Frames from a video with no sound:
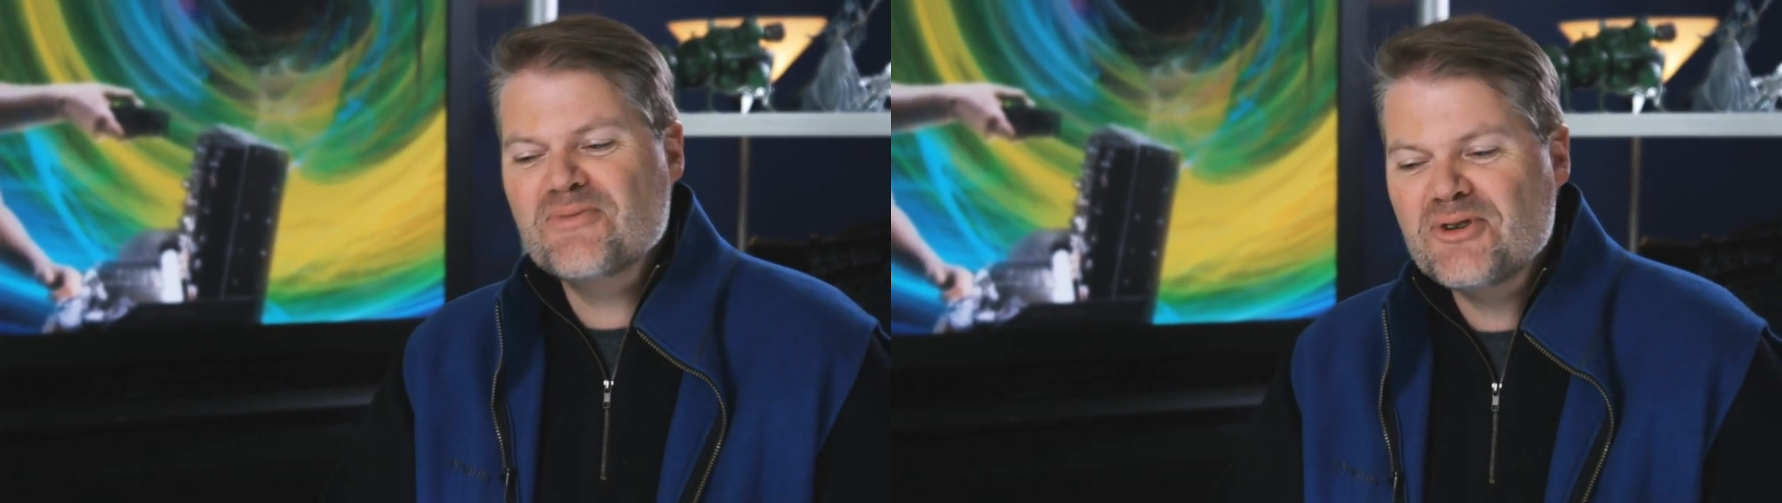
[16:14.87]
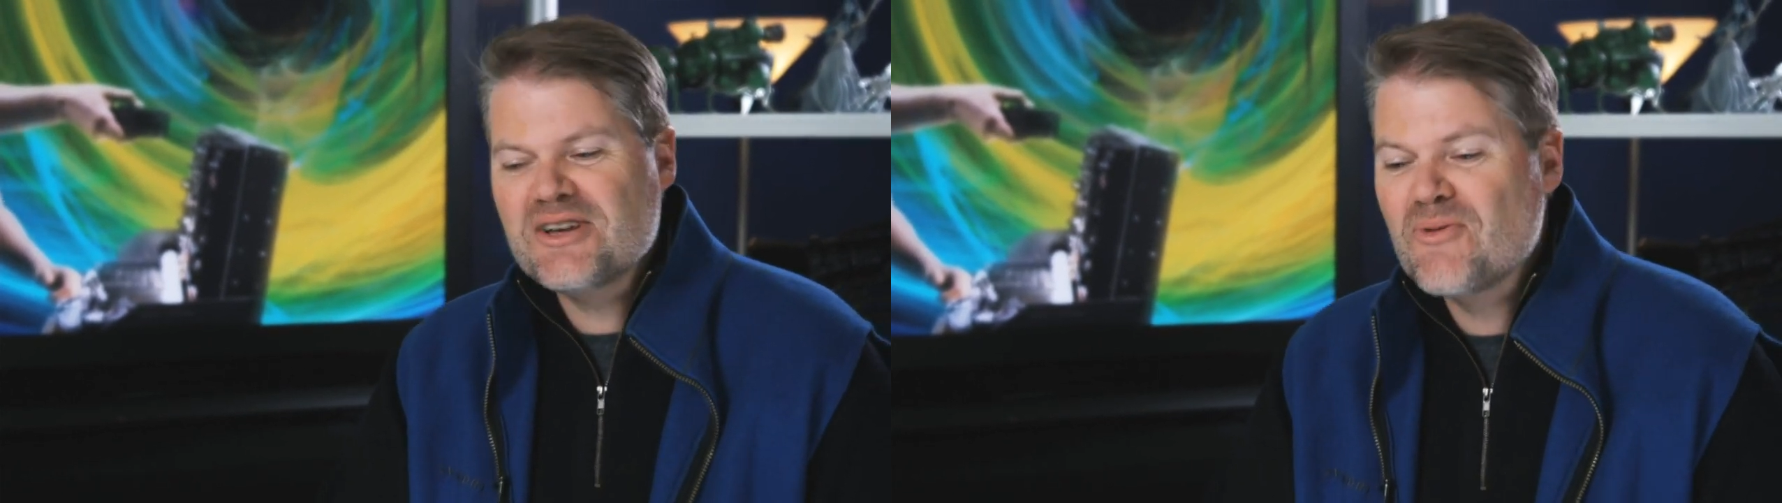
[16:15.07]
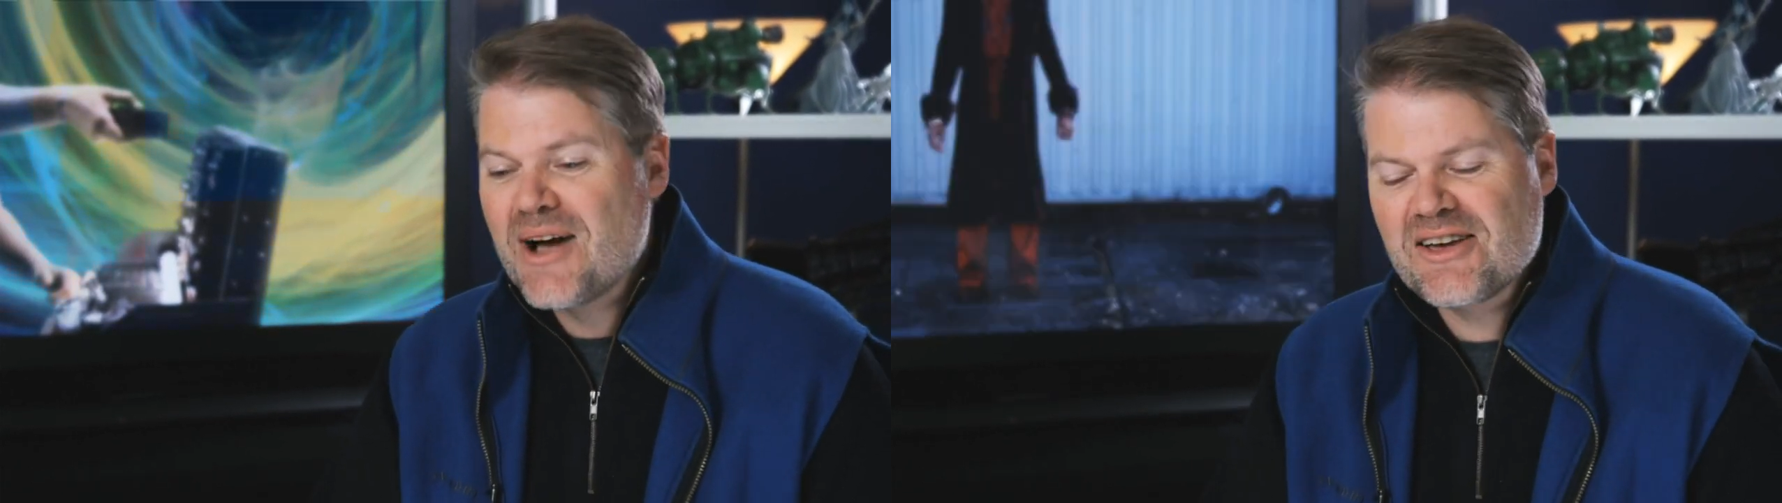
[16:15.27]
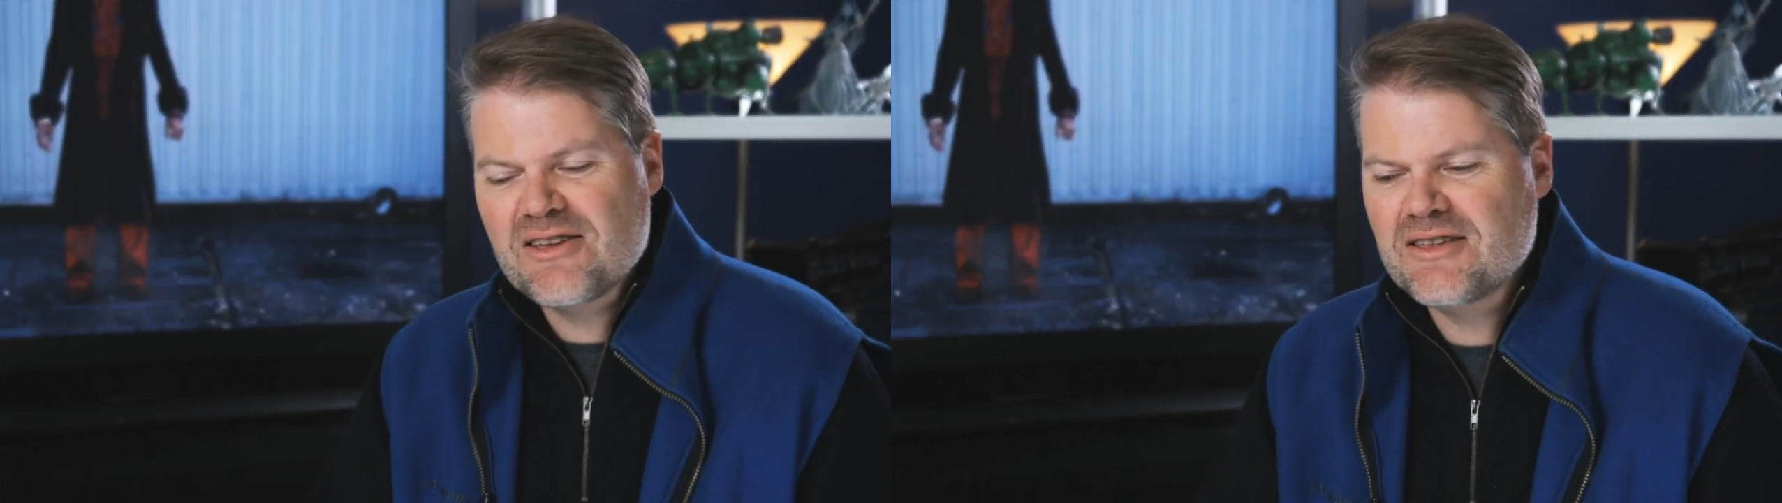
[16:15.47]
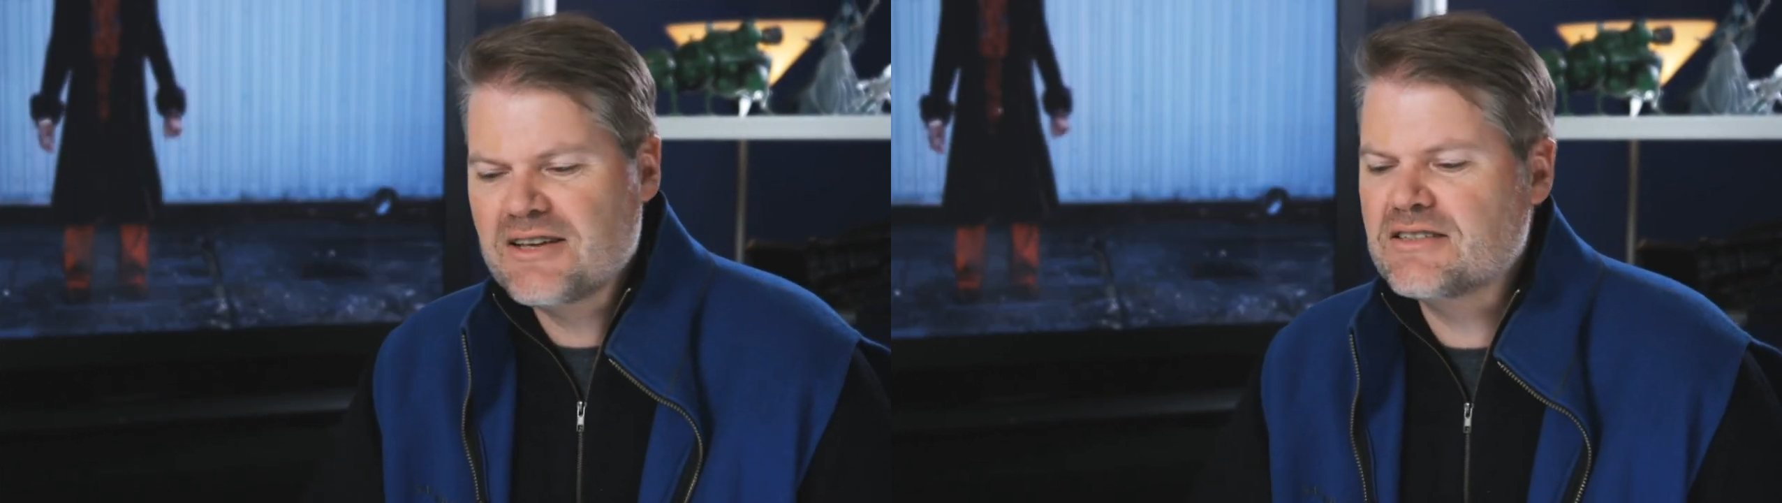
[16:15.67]
pretty wacky
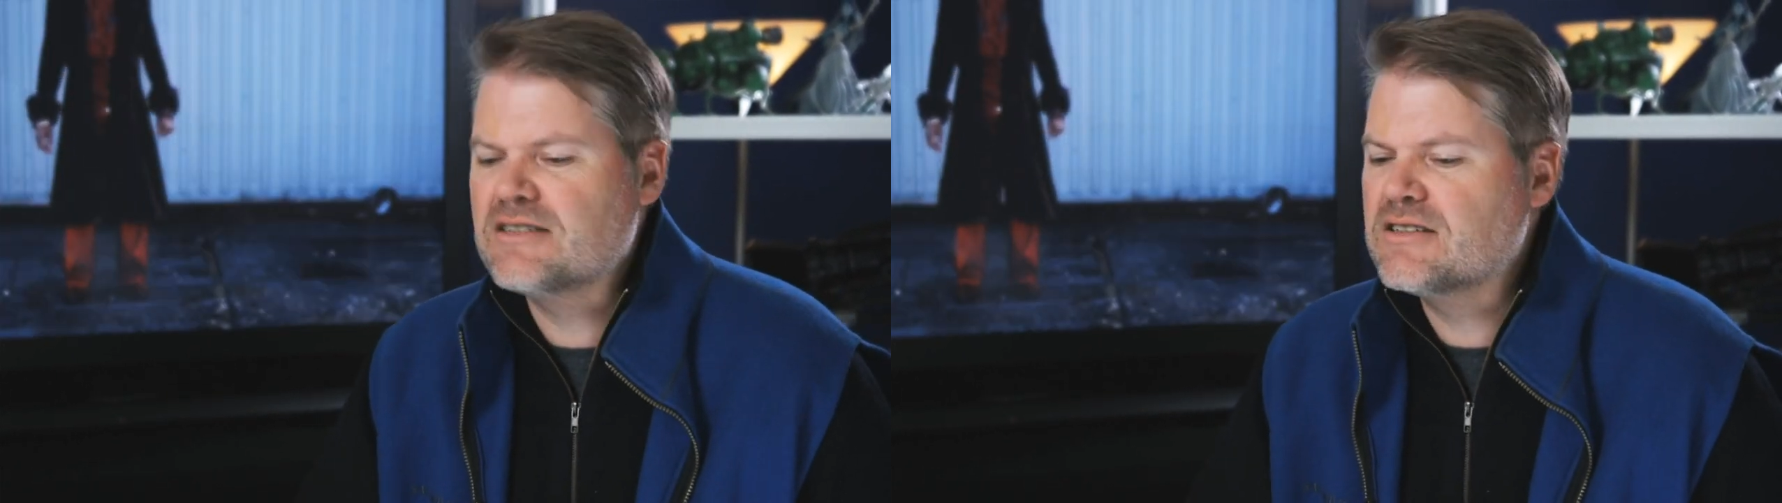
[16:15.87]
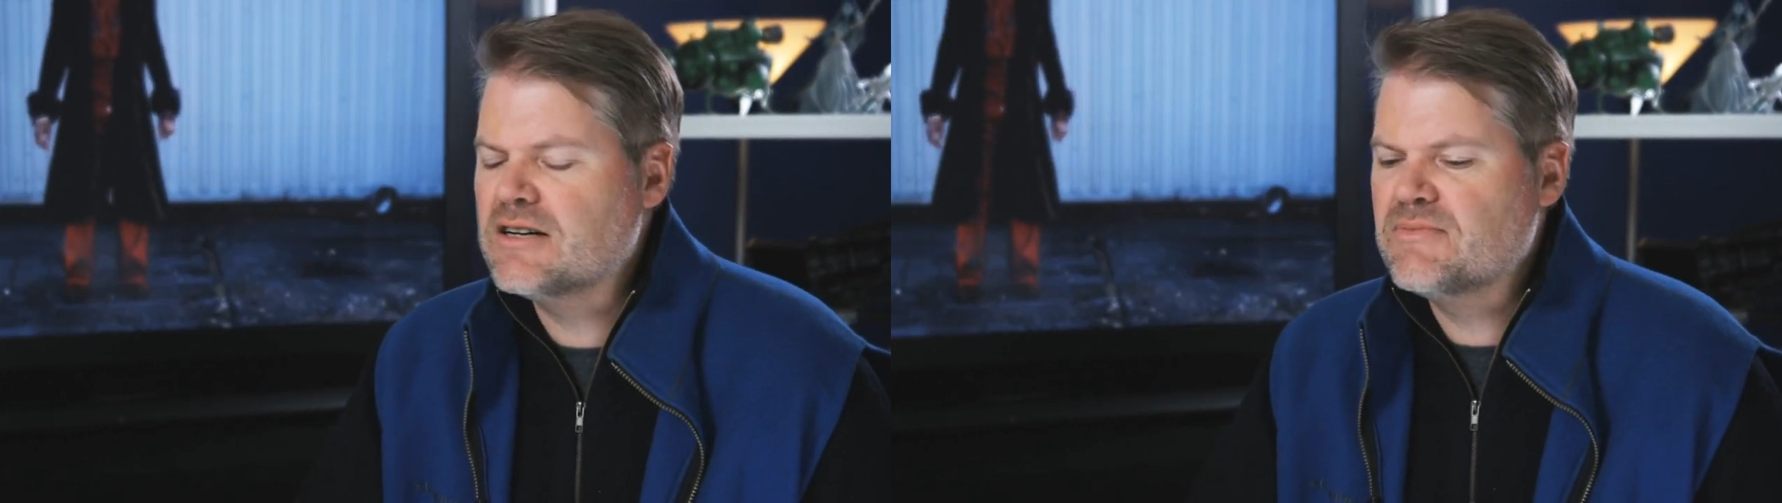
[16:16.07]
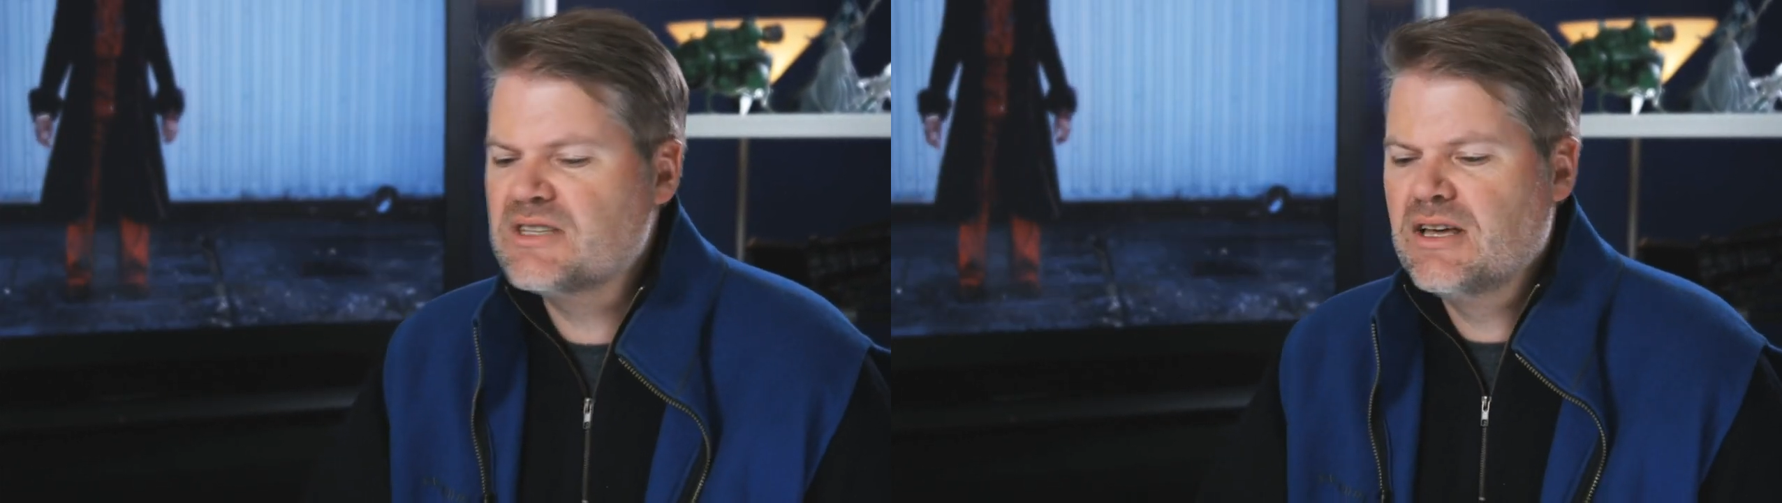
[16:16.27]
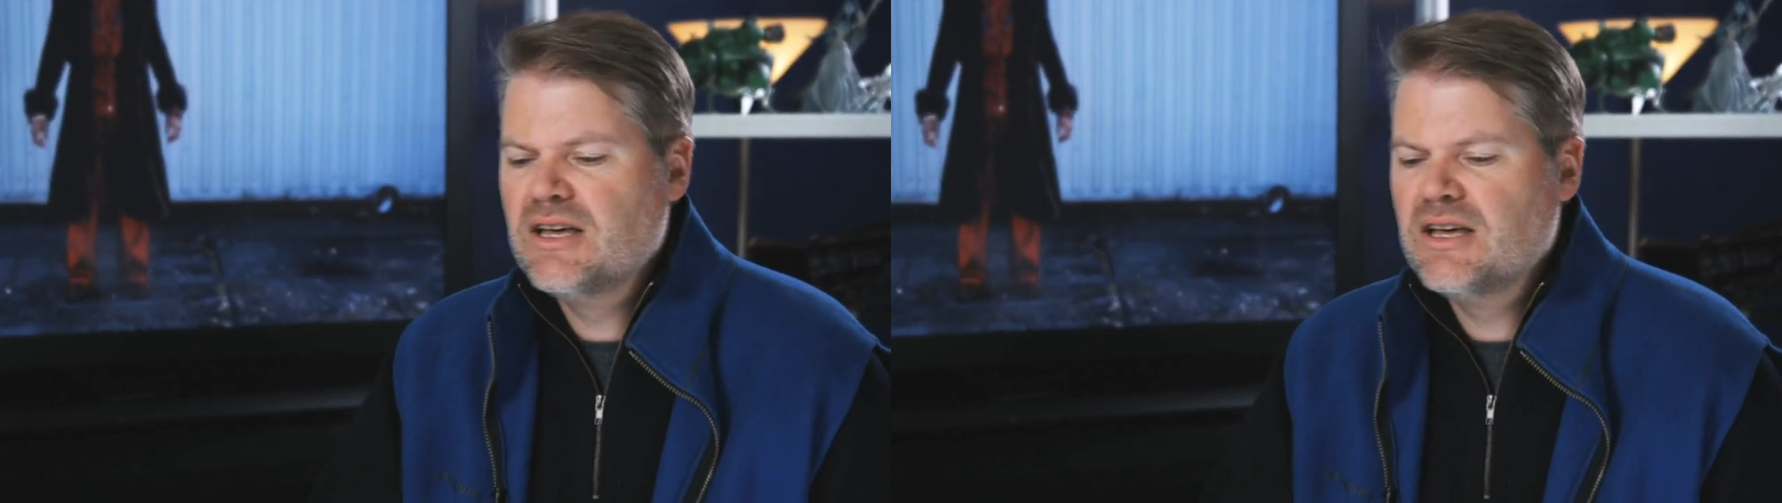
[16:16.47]
things at times.